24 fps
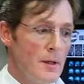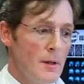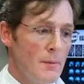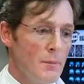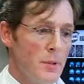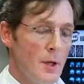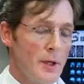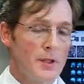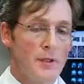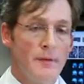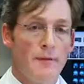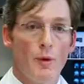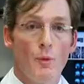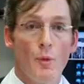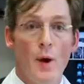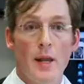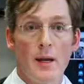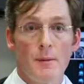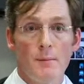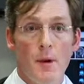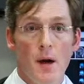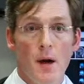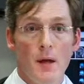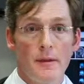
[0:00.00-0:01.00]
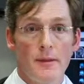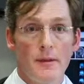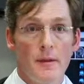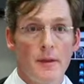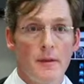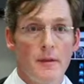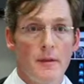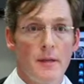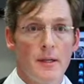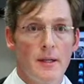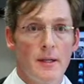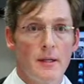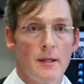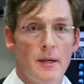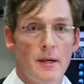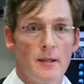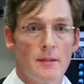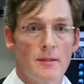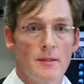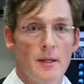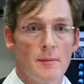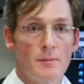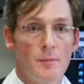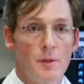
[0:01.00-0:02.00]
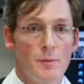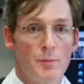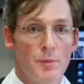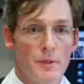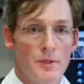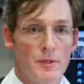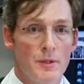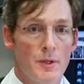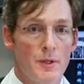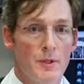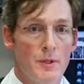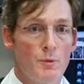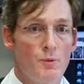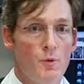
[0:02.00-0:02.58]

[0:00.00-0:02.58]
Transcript: Plus, if you wait a month, then the simpler procedure